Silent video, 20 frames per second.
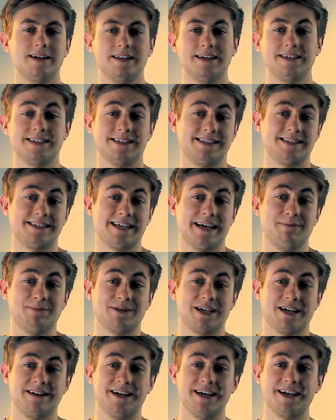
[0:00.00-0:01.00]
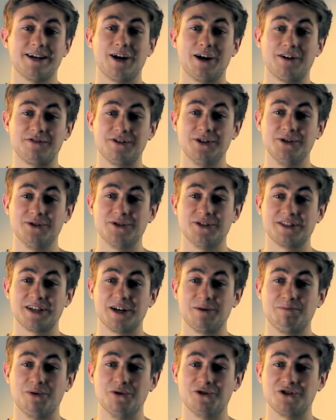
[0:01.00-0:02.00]
This is the same technique often used to
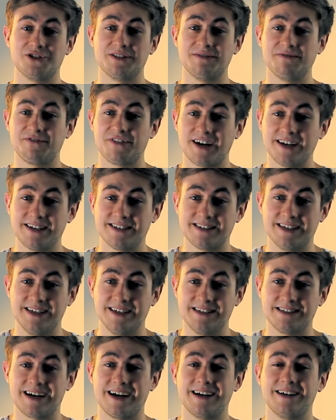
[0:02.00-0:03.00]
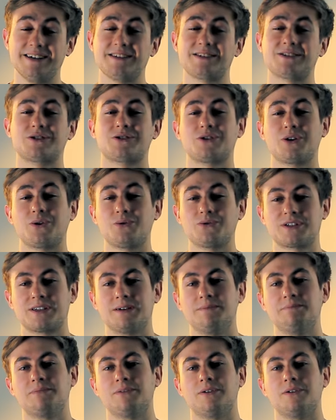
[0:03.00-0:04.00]
sell punches in fight scenes and it's so
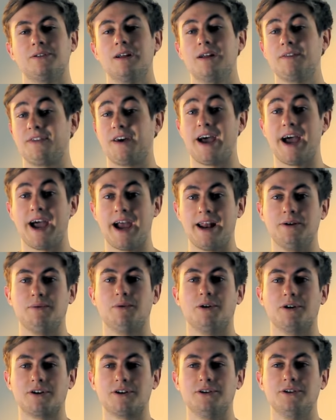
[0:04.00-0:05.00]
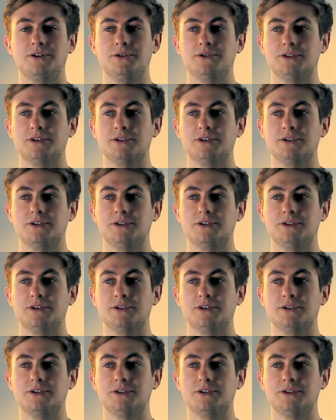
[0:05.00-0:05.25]
simple that anyone can use